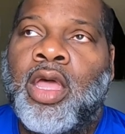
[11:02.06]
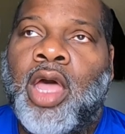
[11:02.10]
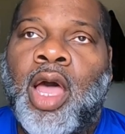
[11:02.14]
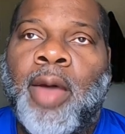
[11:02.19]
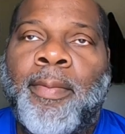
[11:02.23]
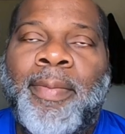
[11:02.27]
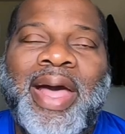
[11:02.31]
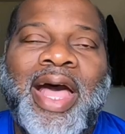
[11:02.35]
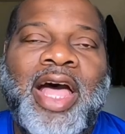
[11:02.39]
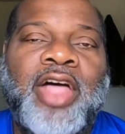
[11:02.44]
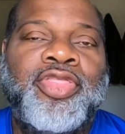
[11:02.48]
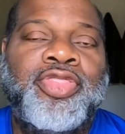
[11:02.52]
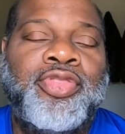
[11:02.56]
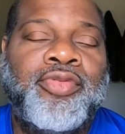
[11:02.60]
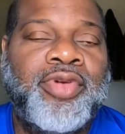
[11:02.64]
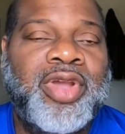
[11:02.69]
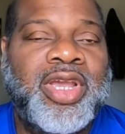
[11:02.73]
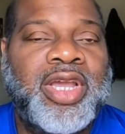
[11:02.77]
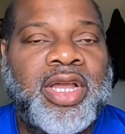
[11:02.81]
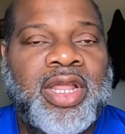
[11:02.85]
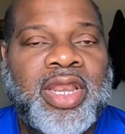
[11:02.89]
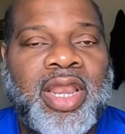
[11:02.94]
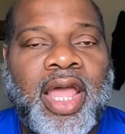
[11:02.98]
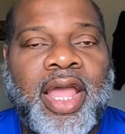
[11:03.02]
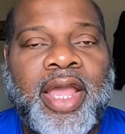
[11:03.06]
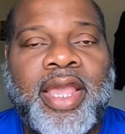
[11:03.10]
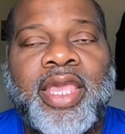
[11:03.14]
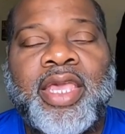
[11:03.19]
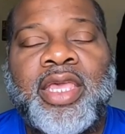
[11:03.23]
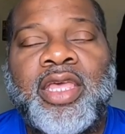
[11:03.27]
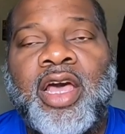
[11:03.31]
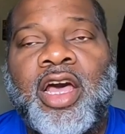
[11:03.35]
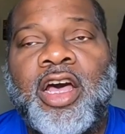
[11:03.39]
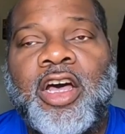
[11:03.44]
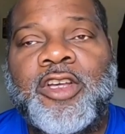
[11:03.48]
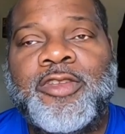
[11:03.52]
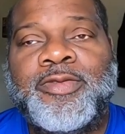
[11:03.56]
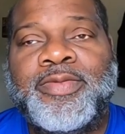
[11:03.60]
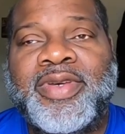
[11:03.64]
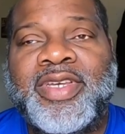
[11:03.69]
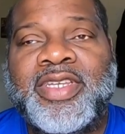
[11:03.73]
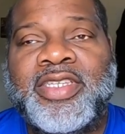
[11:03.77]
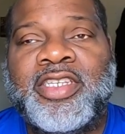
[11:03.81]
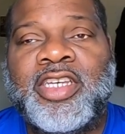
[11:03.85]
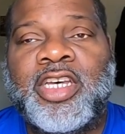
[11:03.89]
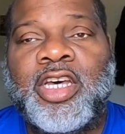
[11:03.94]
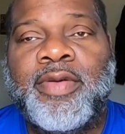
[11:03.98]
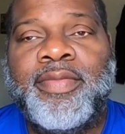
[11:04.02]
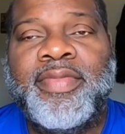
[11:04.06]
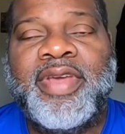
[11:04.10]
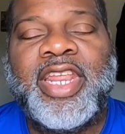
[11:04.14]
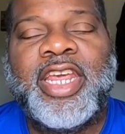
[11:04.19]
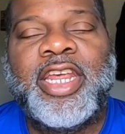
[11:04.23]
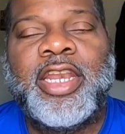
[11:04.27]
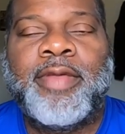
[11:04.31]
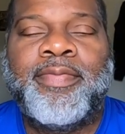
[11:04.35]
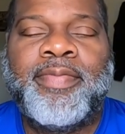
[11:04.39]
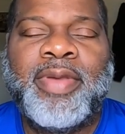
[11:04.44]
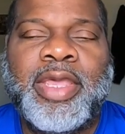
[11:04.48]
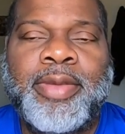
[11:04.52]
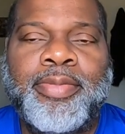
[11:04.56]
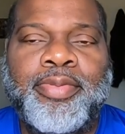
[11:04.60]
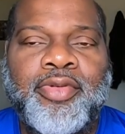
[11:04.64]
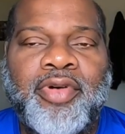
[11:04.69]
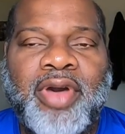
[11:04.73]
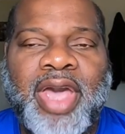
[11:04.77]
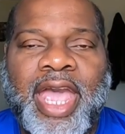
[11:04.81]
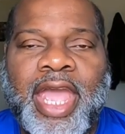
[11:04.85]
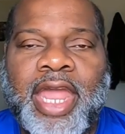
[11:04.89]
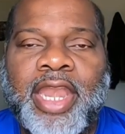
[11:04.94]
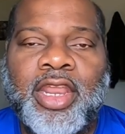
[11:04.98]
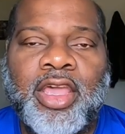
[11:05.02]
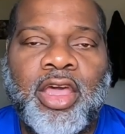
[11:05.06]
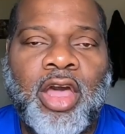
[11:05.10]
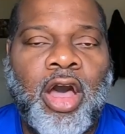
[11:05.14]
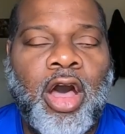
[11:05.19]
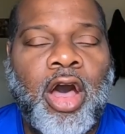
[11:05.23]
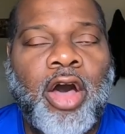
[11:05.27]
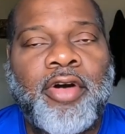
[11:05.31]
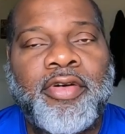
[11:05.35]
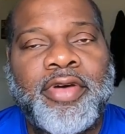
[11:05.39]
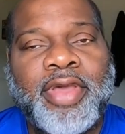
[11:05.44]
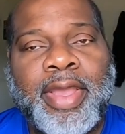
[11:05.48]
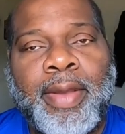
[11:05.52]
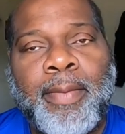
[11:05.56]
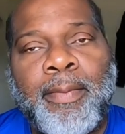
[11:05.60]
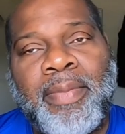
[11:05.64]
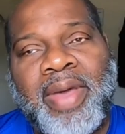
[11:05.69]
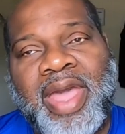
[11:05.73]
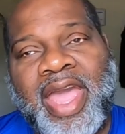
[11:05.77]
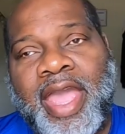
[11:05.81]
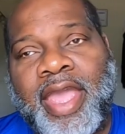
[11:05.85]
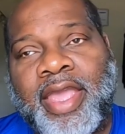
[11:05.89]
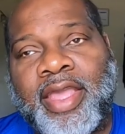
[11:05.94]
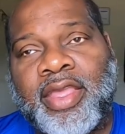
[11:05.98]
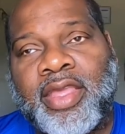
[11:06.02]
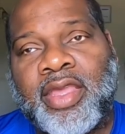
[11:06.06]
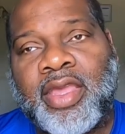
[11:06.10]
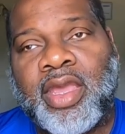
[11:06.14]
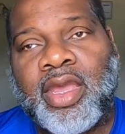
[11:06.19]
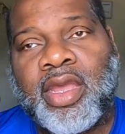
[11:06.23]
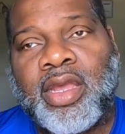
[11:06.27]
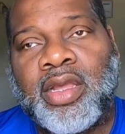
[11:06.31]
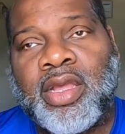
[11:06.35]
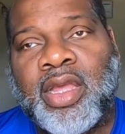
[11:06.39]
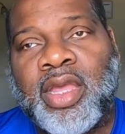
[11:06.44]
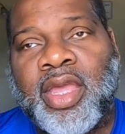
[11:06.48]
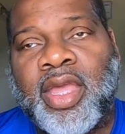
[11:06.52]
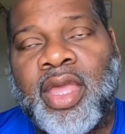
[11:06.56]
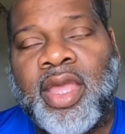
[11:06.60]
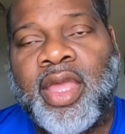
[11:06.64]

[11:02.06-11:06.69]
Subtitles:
About 3 o'clock, he calls me and tells me that the people hadn't called him back yet.